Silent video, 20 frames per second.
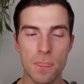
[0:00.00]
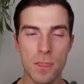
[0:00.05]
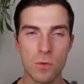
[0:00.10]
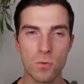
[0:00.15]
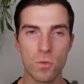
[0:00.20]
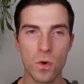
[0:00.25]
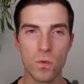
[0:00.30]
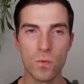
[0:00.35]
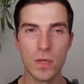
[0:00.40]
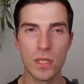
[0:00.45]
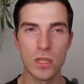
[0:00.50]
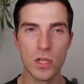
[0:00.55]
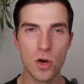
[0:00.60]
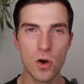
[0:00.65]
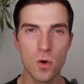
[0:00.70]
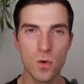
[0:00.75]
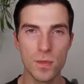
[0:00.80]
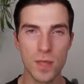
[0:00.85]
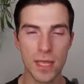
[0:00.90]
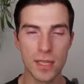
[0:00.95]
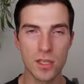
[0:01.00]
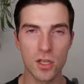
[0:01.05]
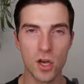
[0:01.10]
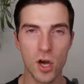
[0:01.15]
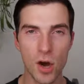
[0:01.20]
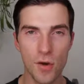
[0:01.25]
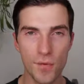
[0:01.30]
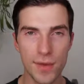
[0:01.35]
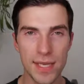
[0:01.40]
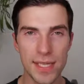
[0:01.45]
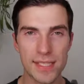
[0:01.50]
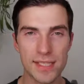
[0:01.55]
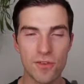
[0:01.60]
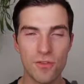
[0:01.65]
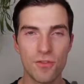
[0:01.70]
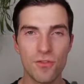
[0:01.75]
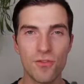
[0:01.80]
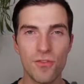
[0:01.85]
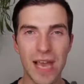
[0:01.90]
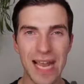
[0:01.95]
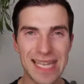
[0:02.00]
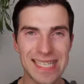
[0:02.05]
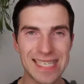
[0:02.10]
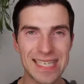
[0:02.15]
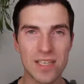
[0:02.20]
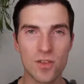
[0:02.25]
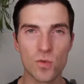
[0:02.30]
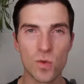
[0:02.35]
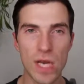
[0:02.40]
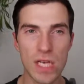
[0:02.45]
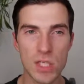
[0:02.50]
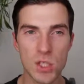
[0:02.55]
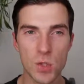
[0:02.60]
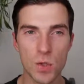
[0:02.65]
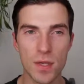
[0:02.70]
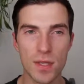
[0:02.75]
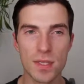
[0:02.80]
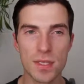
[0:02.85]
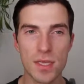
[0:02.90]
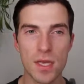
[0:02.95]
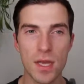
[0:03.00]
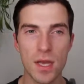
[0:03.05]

when we know that COVID is affecting restaurants?